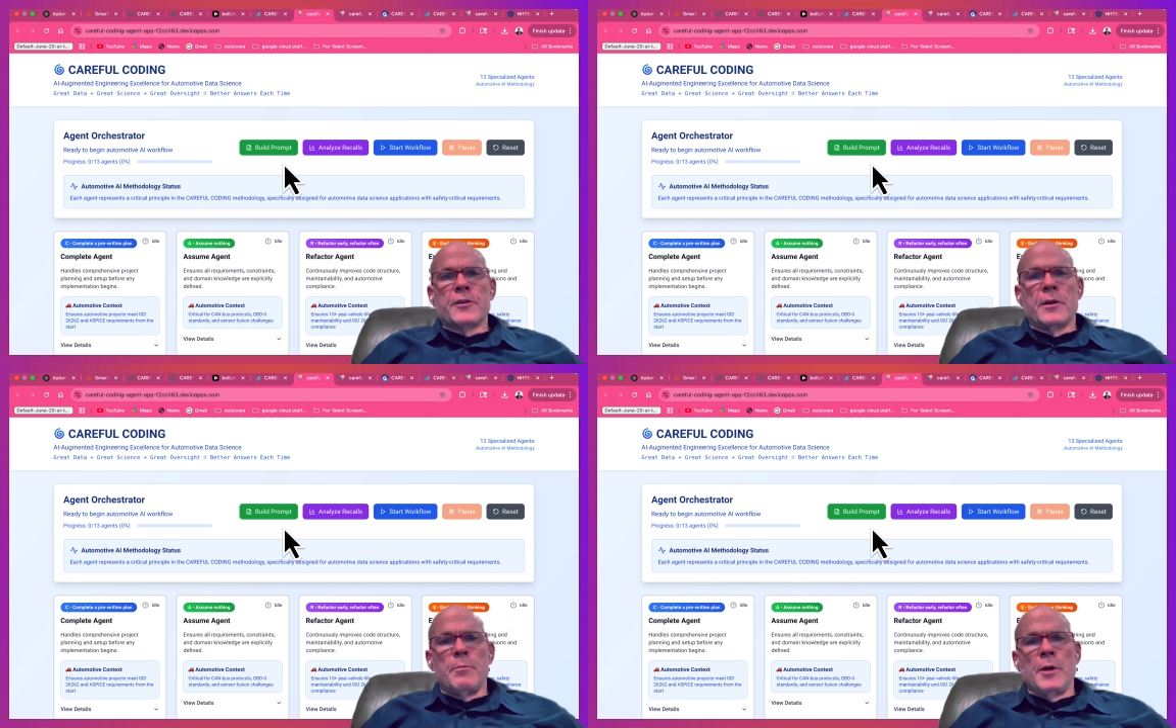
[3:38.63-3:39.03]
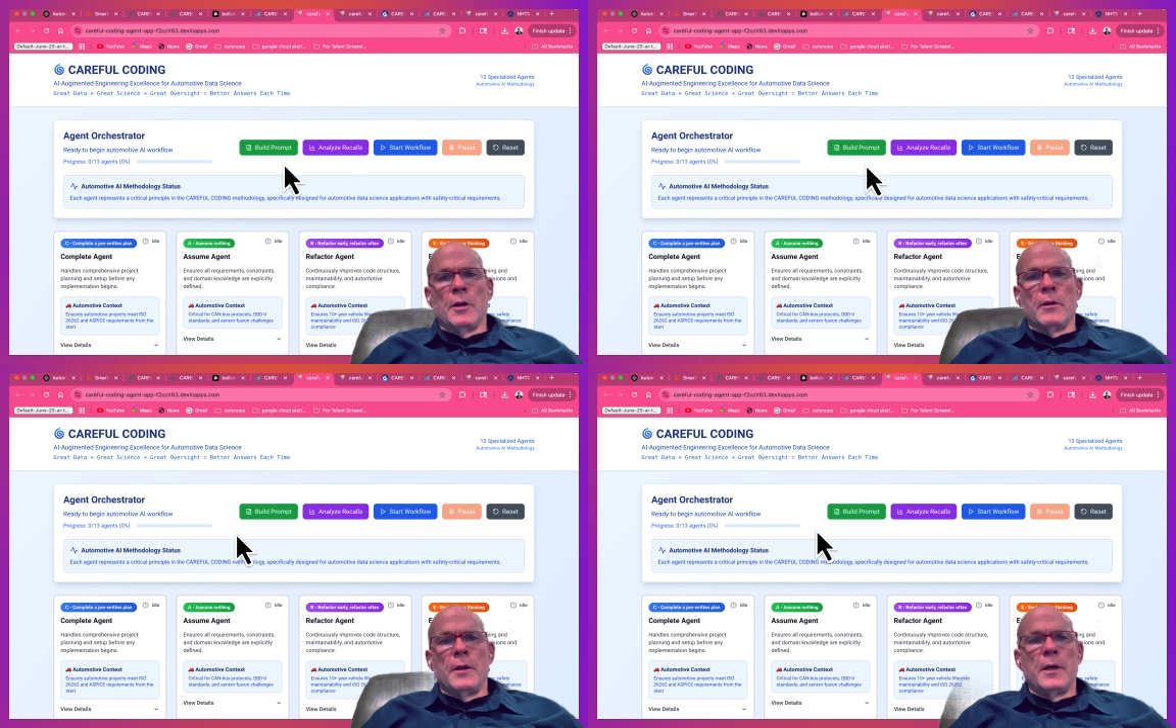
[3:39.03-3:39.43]
actually
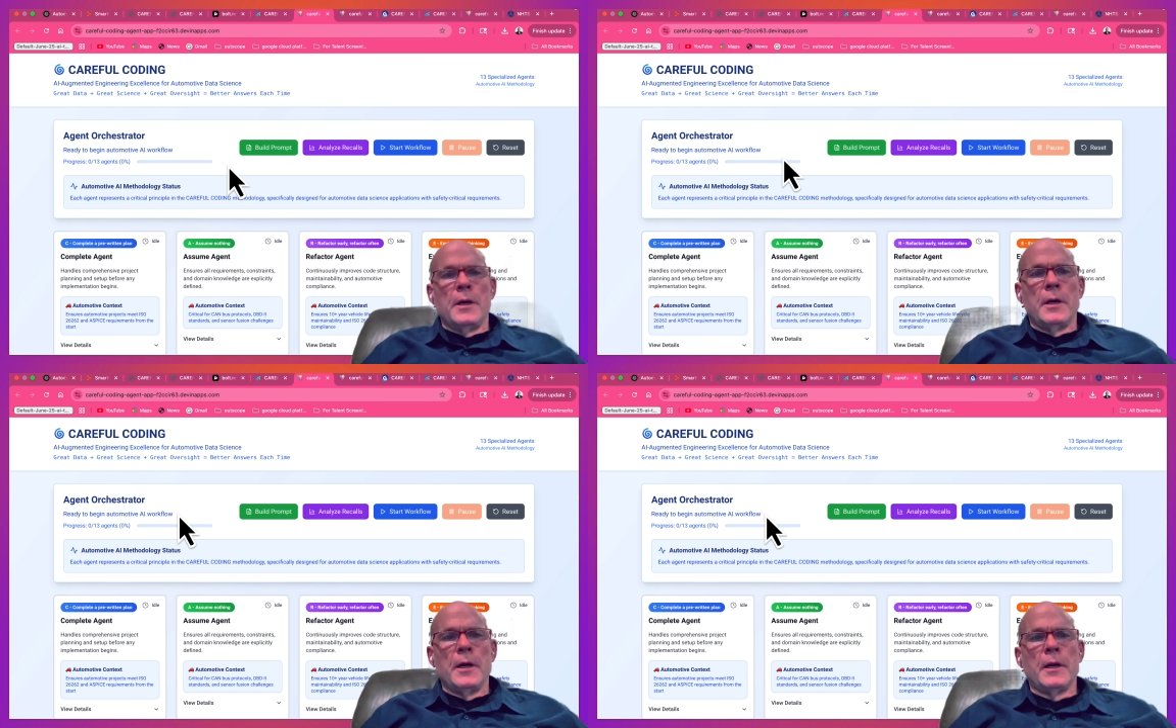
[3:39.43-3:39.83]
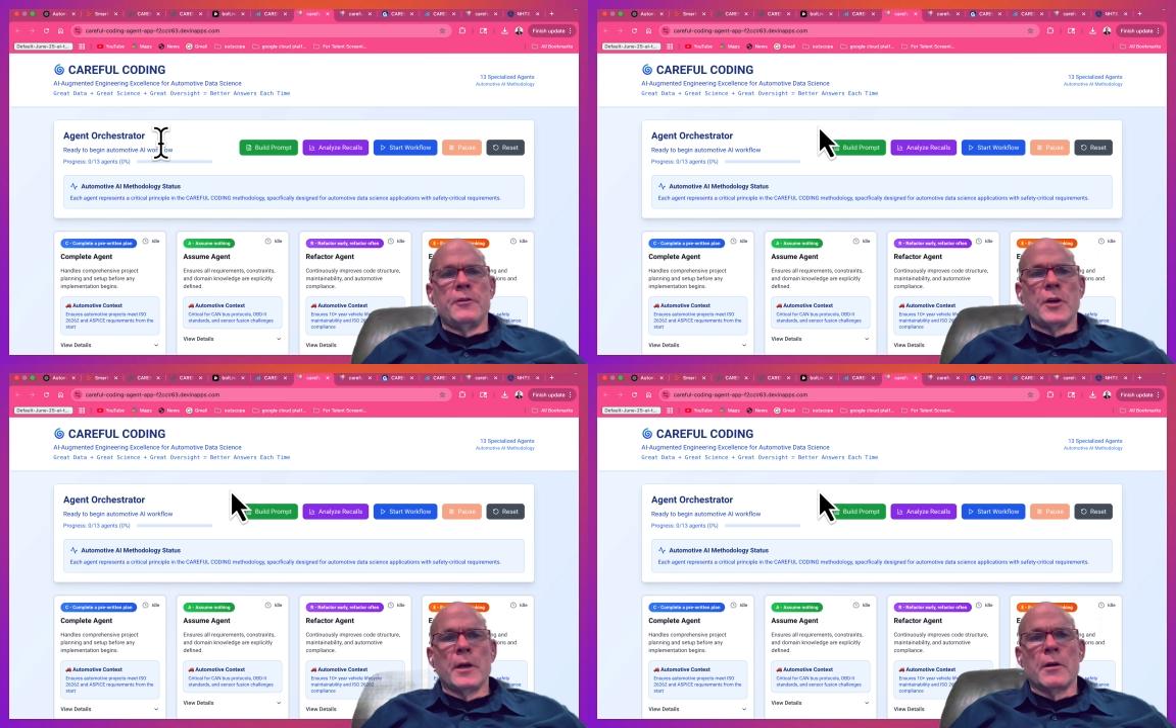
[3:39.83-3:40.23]
build an
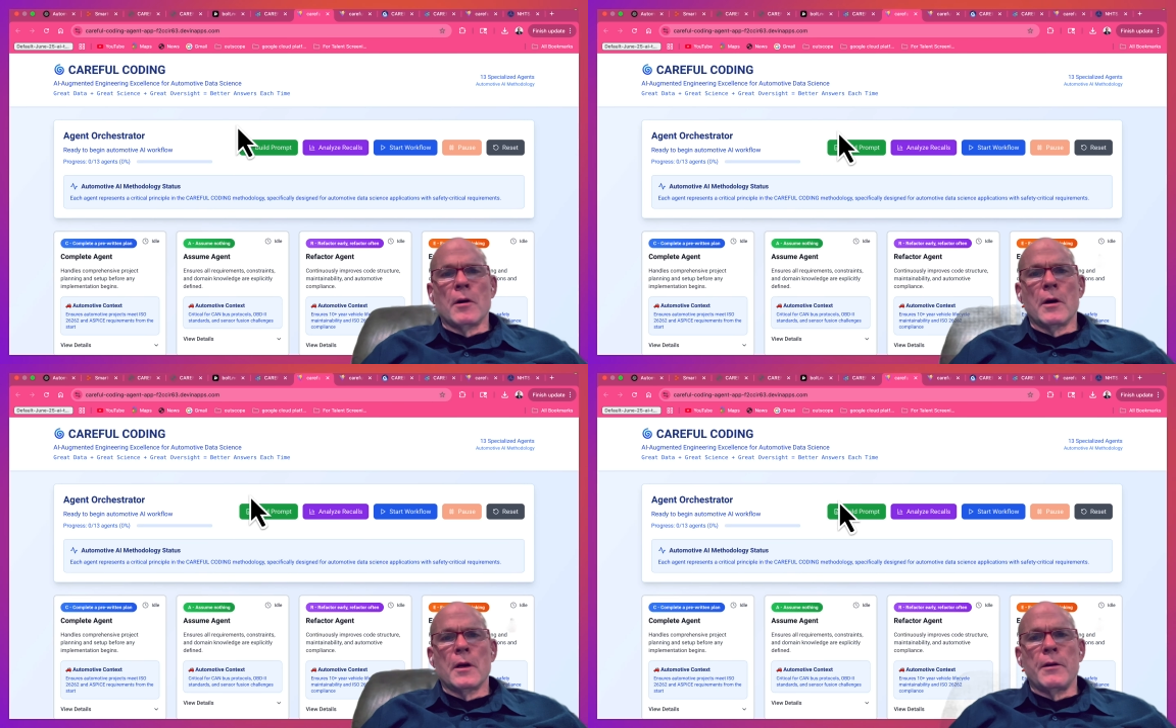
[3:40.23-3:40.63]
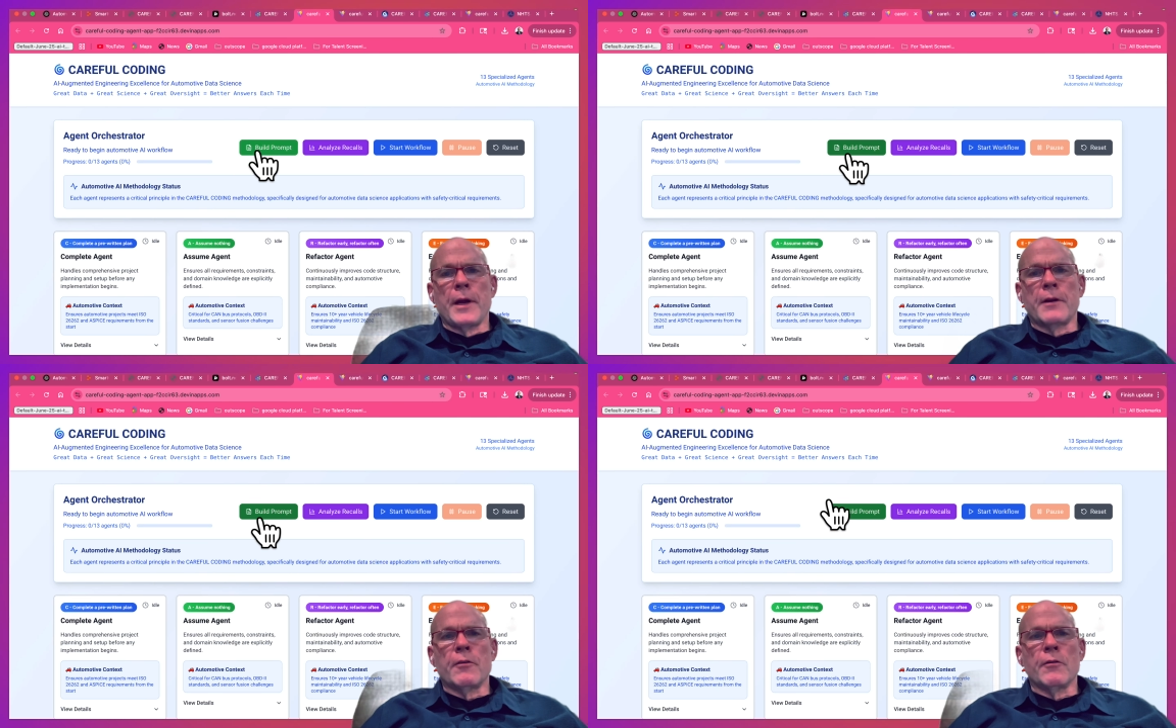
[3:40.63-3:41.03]
agentic
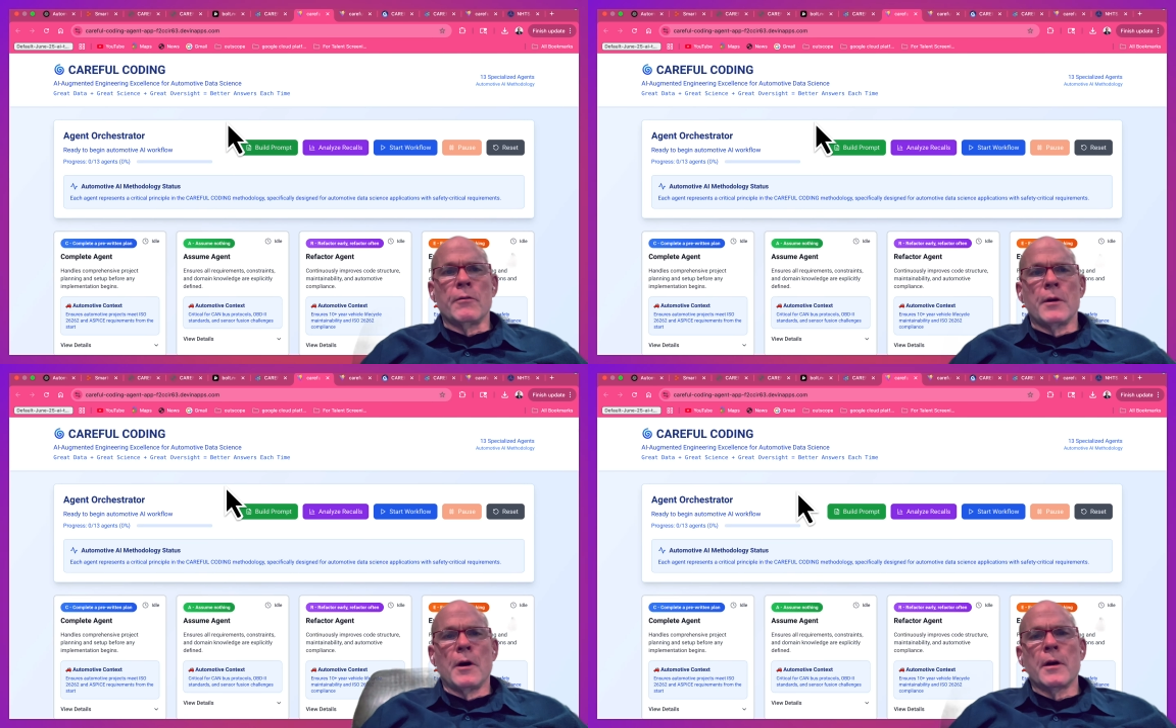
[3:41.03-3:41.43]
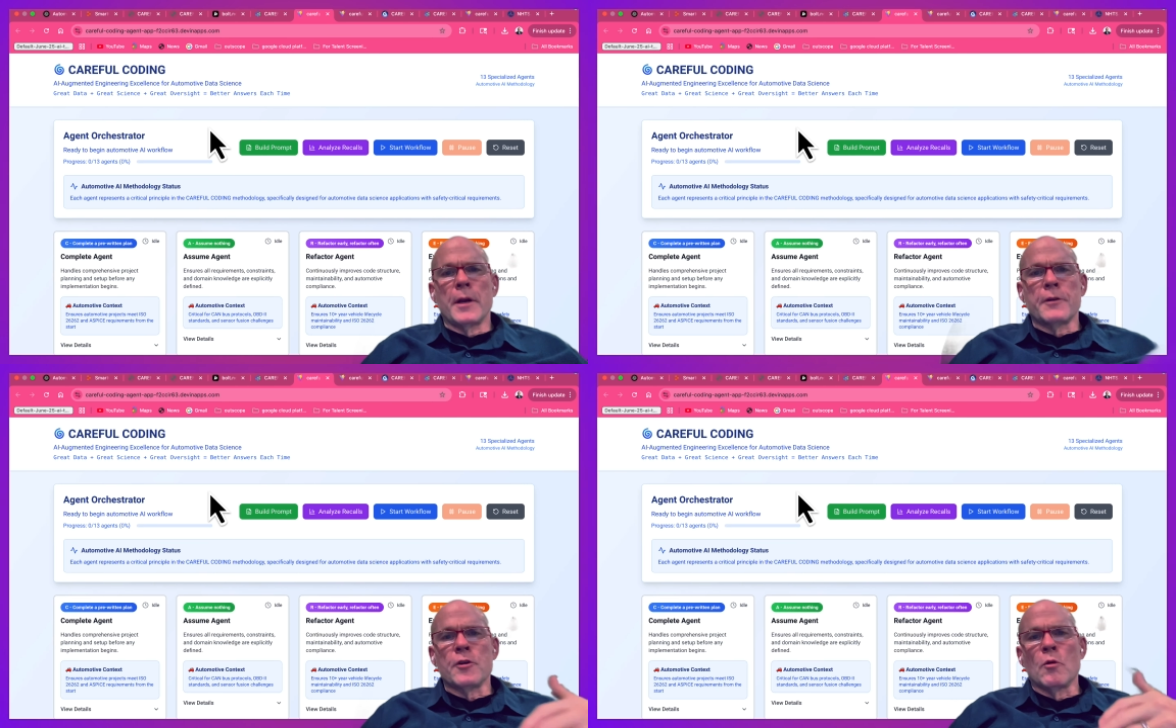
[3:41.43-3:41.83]
architecture
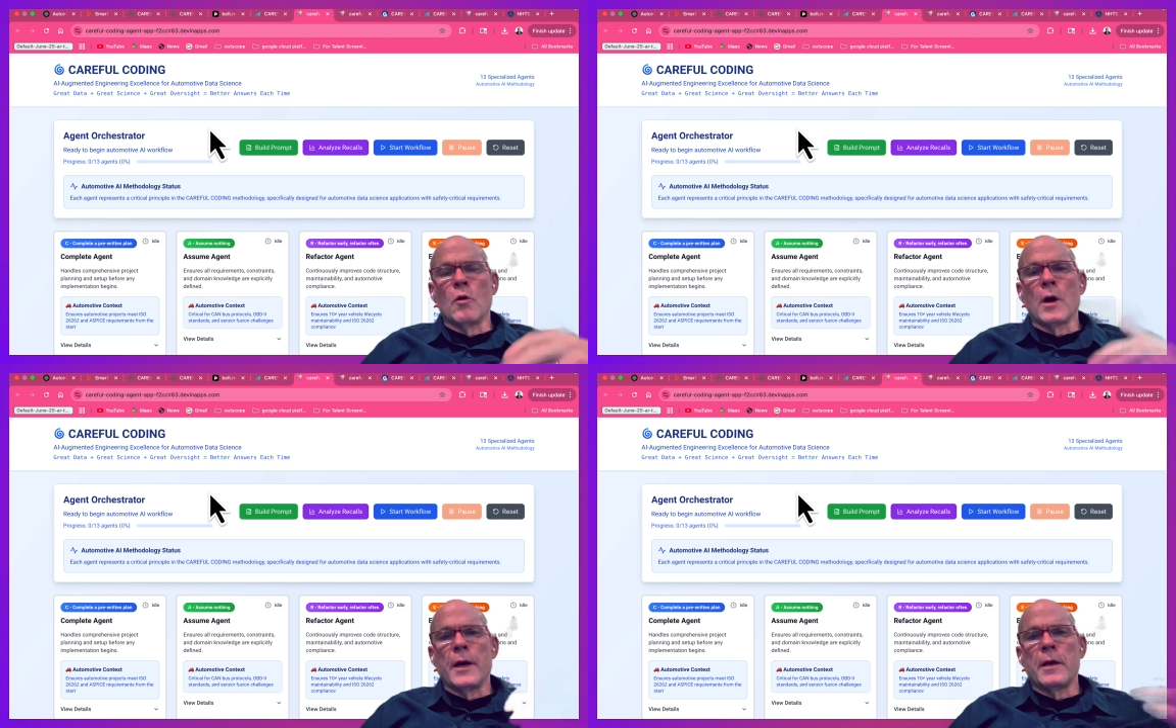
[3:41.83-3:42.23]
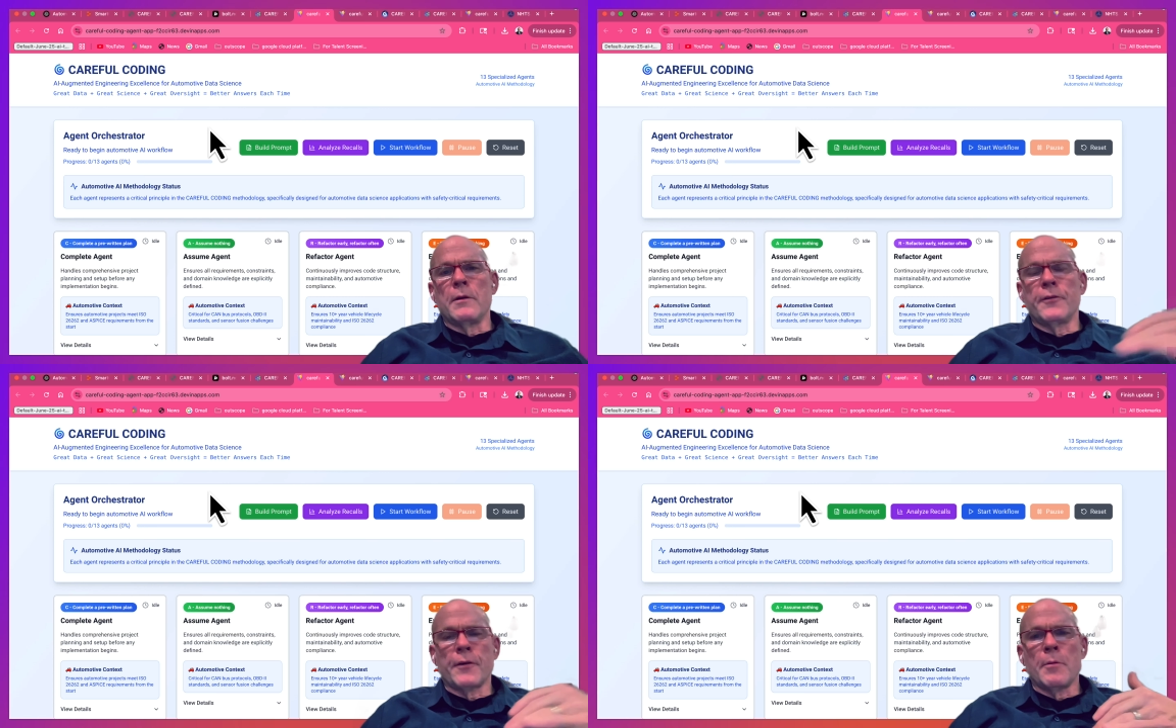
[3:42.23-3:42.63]
where I
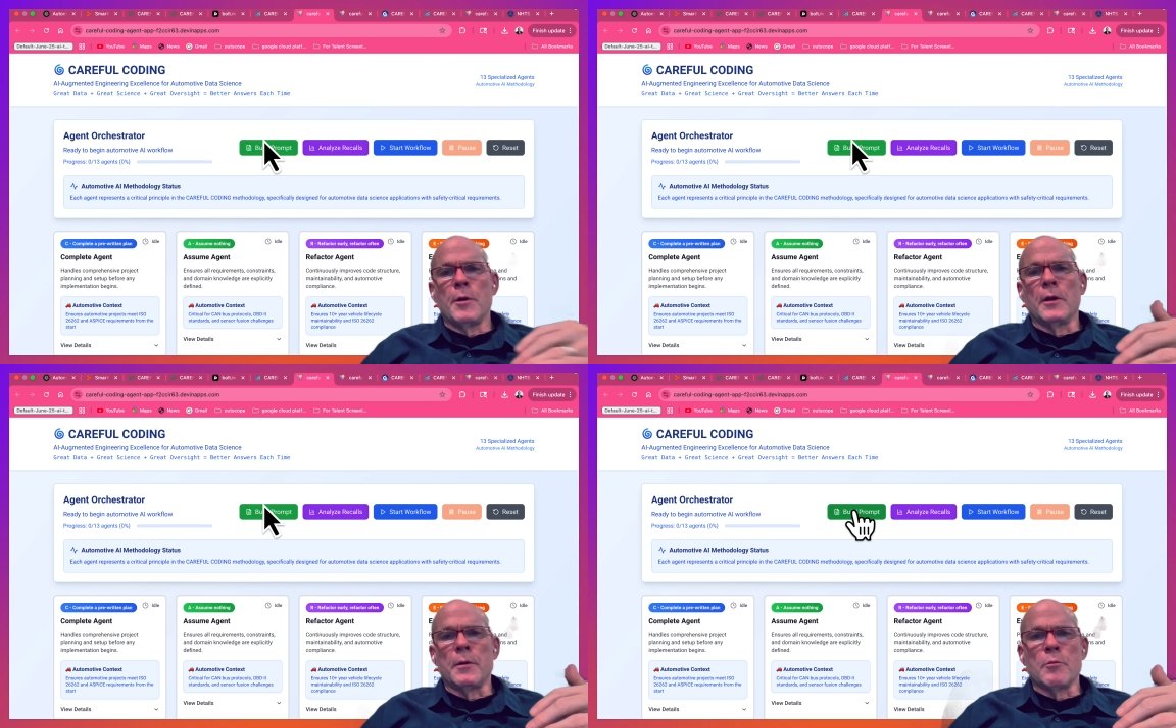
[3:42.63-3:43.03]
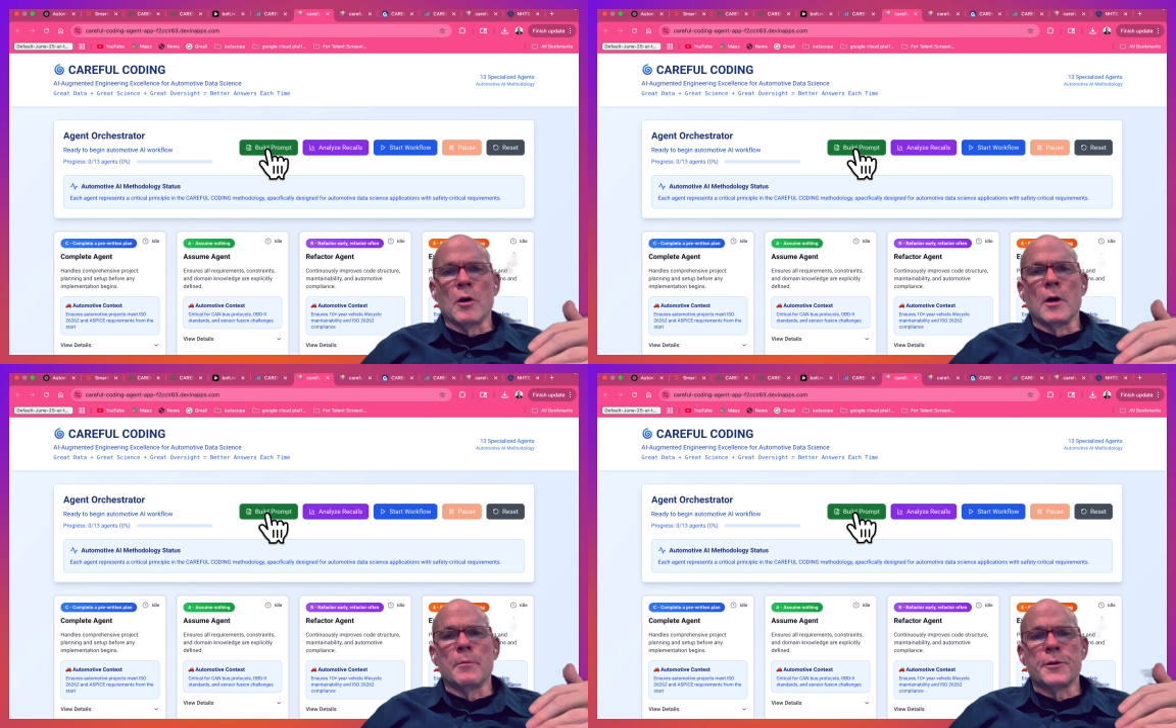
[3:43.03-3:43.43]
can start building
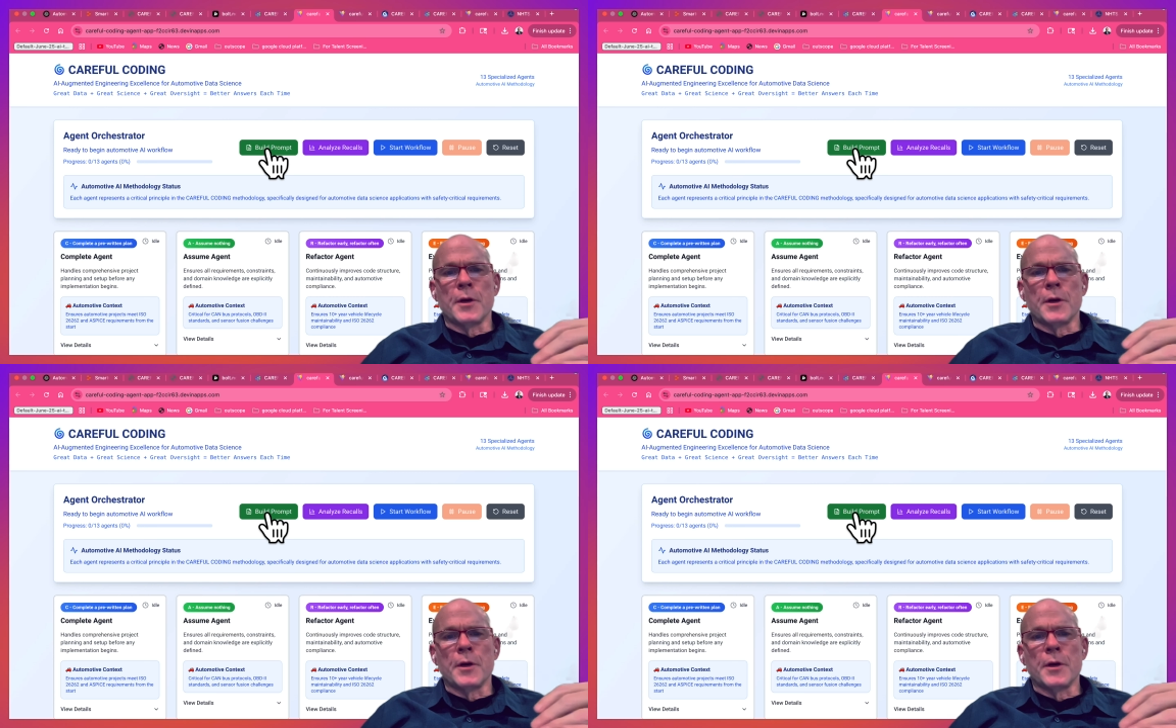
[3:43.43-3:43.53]
prompts.